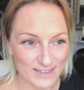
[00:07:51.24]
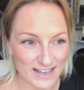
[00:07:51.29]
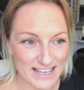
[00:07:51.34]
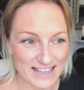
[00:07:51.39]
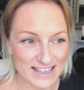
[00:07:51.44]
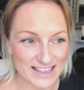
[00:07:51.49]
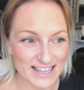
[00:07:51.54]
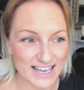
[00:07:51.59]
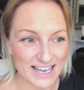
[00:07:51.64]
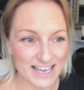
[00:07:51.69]

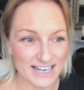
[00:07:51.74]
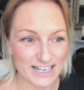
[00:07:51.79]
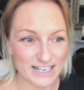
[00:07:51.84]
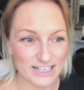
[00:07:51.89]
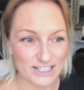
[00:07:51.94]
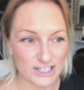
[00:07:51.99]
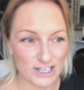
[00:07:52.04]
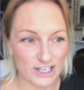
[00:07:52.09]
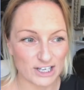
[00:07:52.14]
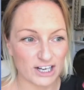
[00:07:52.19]
then
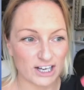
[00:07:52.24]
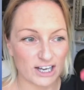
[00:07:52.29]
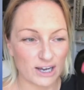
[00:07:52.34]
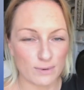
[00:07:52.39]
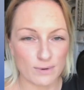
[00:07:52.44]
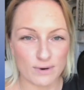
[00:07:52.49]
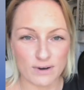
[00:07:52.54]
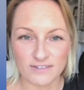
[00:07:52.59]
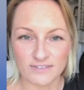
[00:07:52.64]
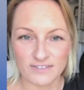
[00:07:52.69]
you're going to go
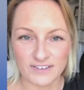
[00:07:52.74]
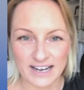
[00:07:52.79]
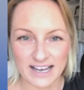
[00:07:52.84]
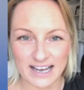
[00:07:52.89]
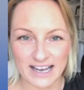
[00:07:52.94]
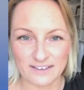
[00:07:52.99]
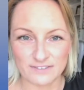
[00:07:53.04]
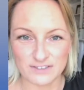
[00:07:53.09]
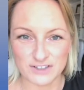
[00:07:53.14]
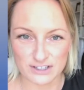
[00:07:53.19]
off and
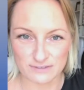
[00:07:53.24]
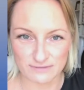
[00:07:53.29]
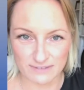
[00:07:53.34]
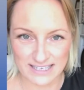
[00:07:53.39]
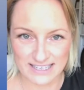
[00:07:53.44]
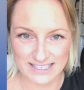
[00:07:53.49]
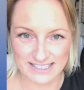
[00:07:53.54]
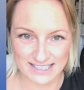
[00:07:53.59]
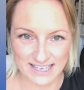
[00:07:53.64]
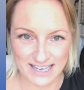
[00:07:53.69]
have just really
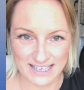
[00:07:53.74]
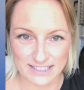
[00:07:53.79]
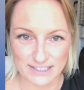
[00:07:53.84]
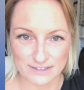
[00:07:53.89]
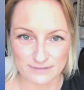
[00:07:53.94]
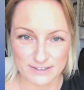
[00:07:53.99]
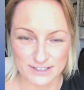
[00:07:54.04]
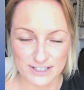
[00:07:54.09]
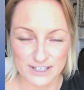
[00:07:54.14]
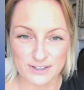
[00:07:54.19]
scattered
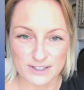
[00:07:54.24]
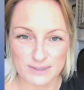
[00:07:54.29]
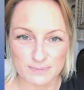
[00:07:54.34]
results.